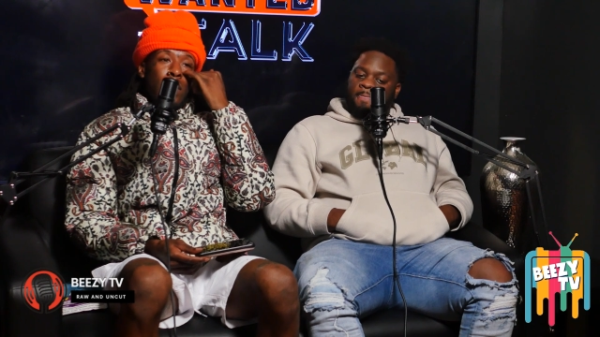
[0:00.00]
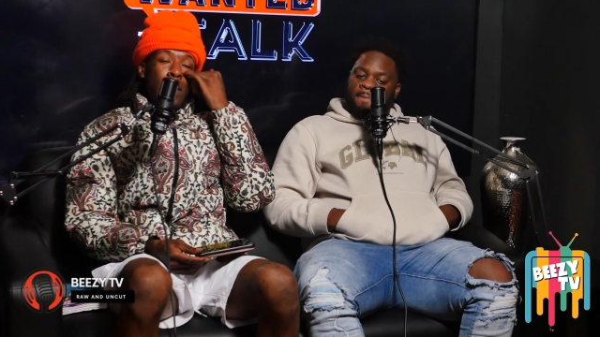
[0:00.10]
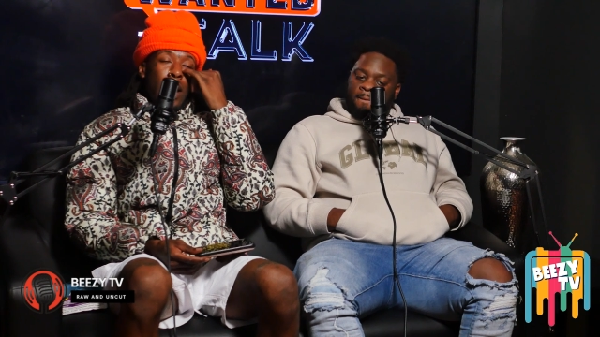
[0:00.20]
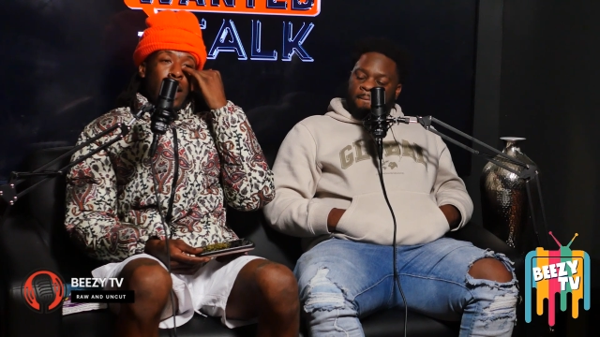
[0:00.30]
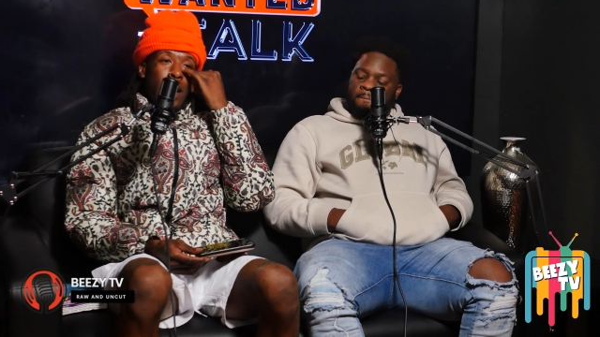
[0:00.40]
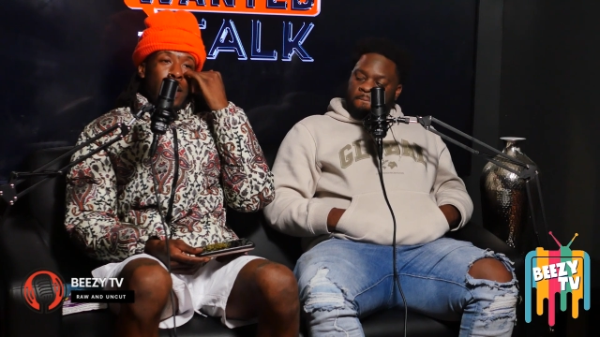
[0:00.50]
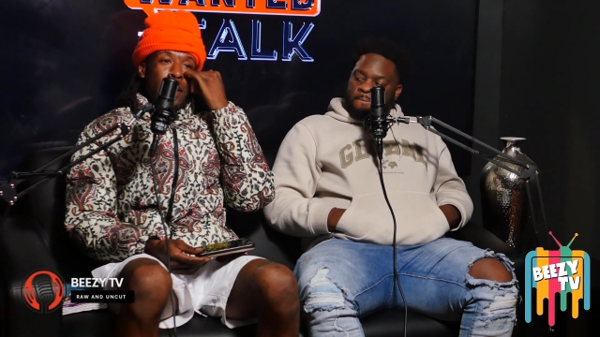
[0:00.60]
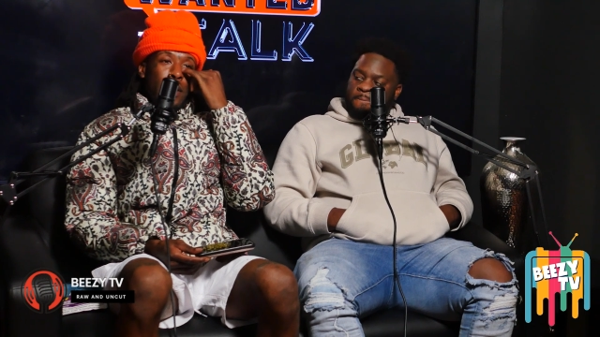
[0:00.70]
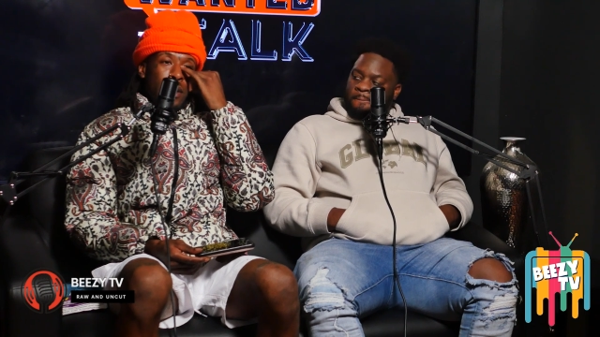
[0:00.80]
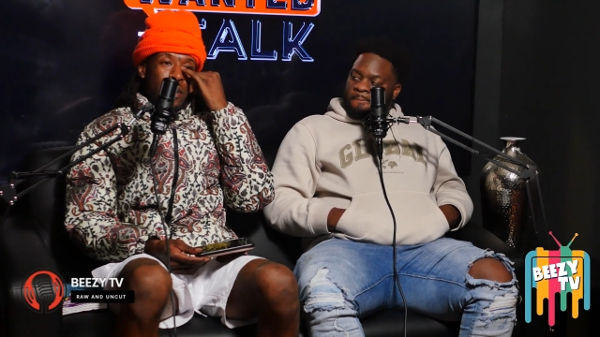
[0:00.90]
I got
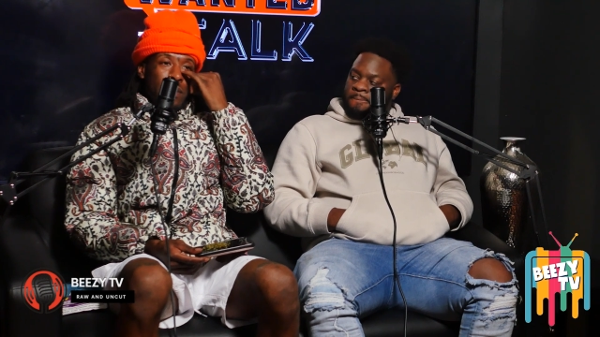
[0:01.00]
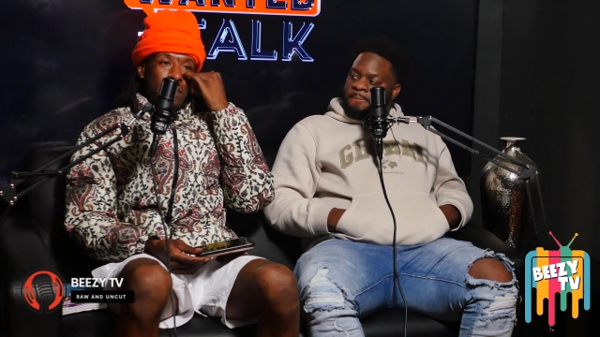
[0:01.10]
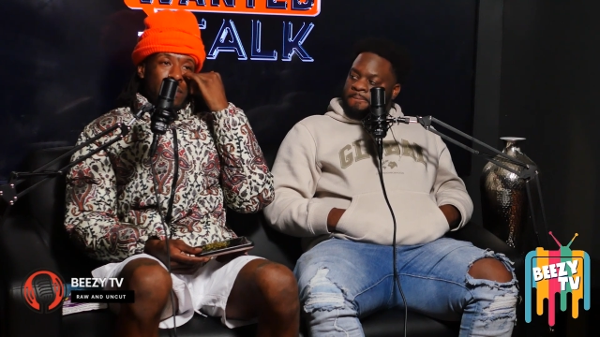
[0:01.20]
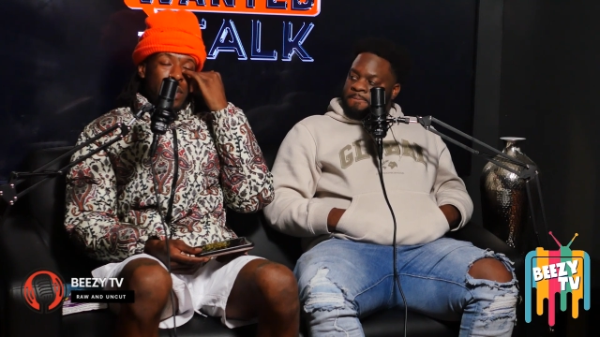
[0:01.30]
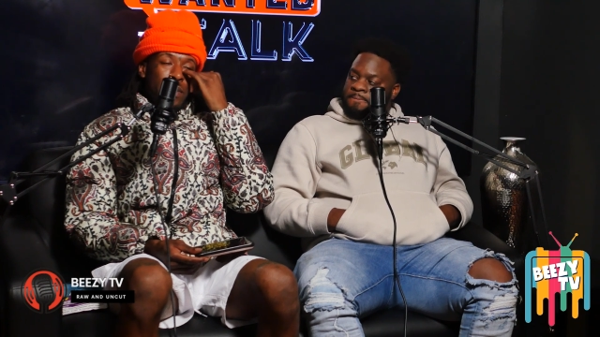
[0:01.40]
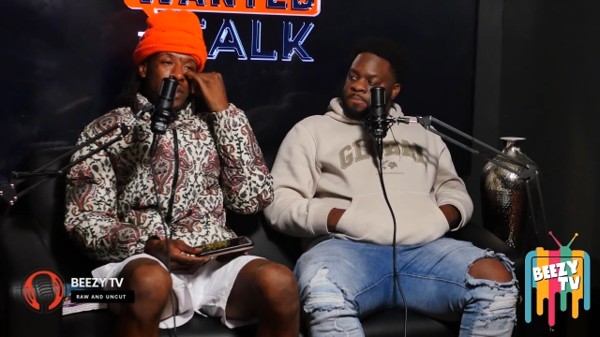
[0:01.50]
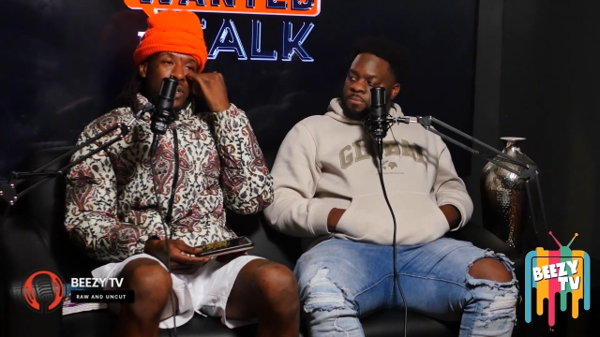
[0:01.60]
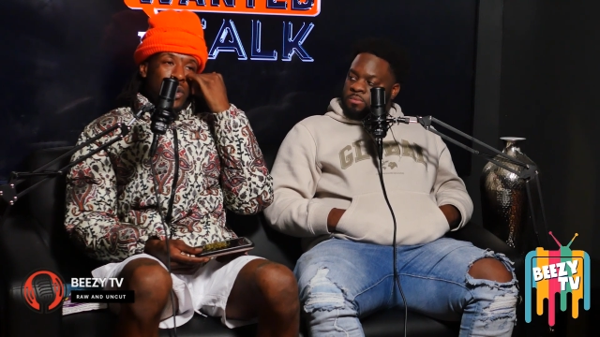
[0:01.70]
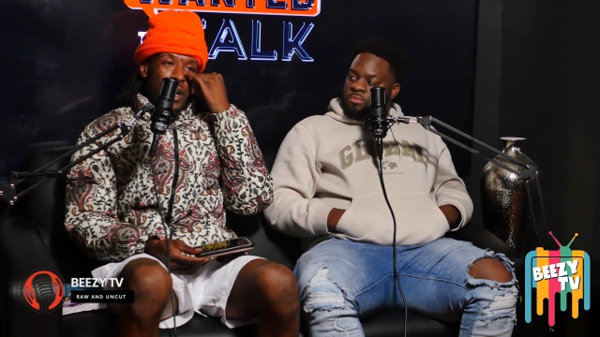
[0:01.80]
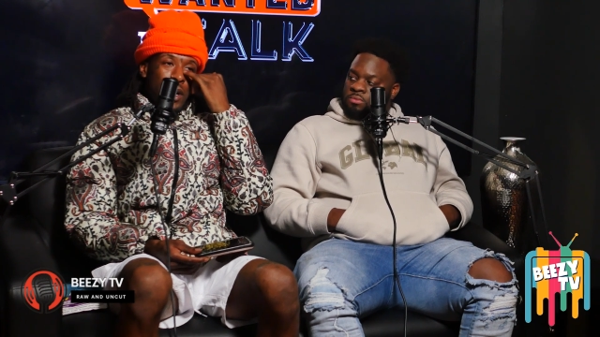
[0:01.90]
um, BP
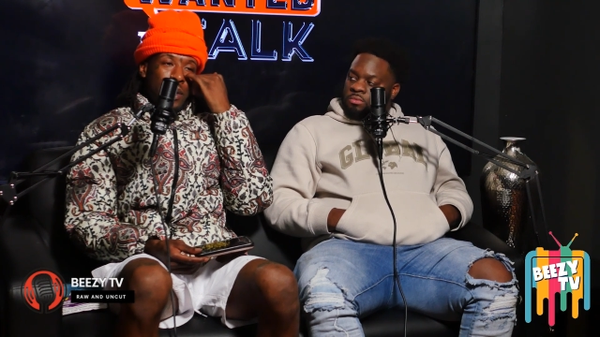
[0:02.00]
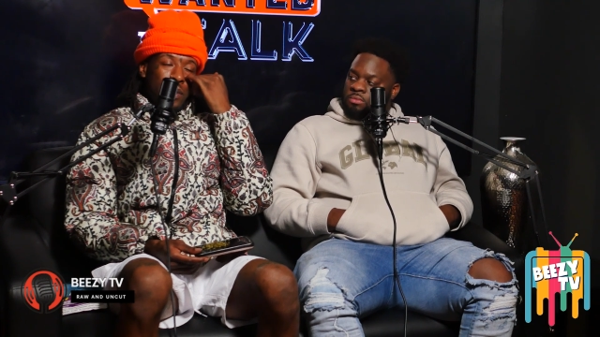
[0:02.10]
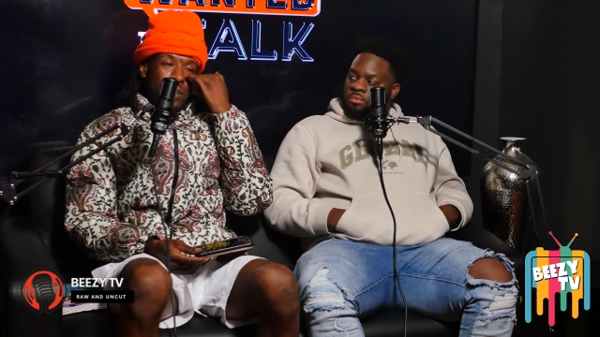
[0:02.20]
Trey.